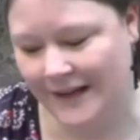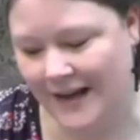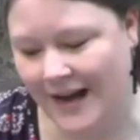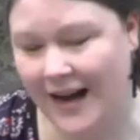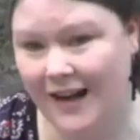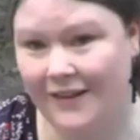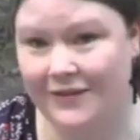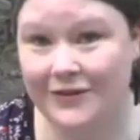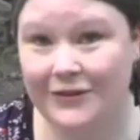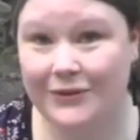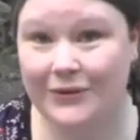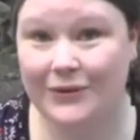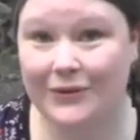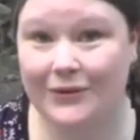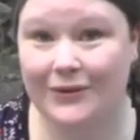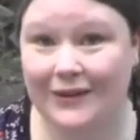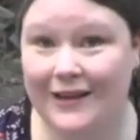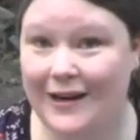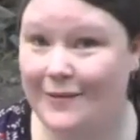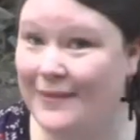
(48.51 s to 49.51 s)
After
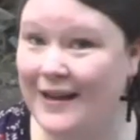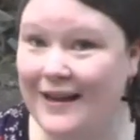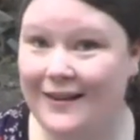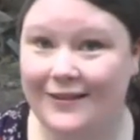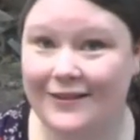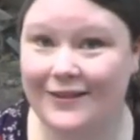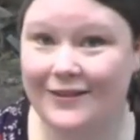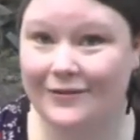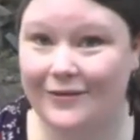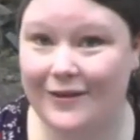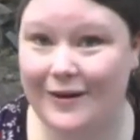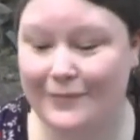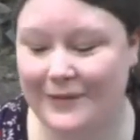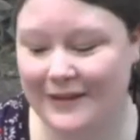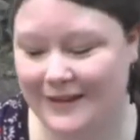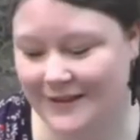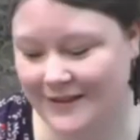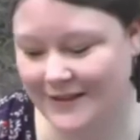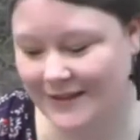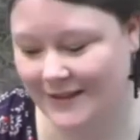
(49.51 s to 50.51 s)
all, a mountain of
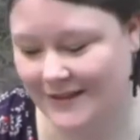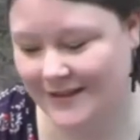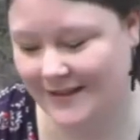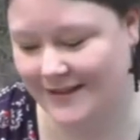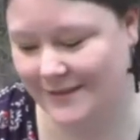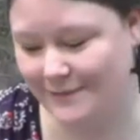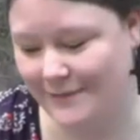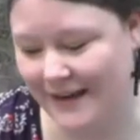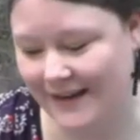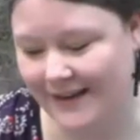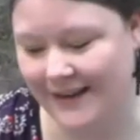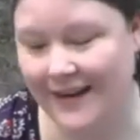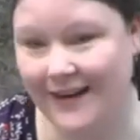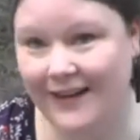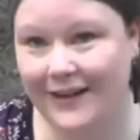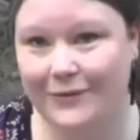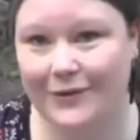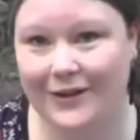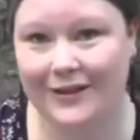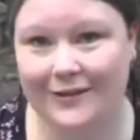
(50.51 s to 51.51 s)
rubbish doesn't make
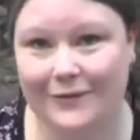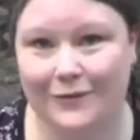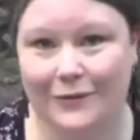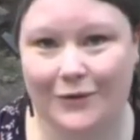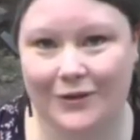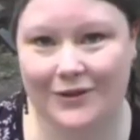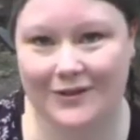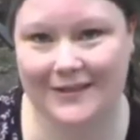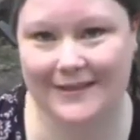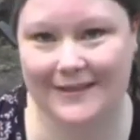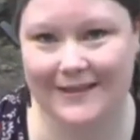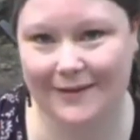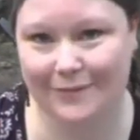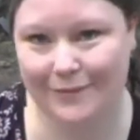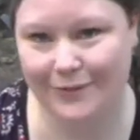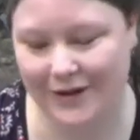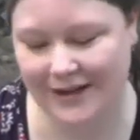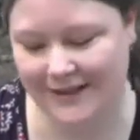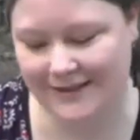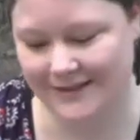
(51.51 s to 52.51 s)
anyone want to sing
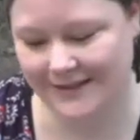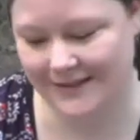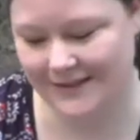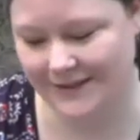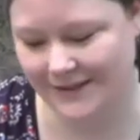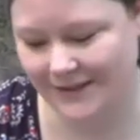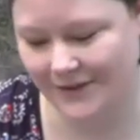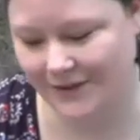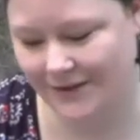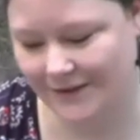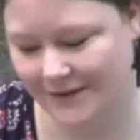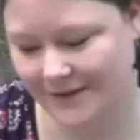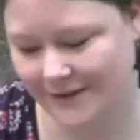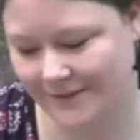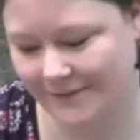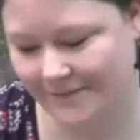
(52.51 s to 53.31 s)
praises to God.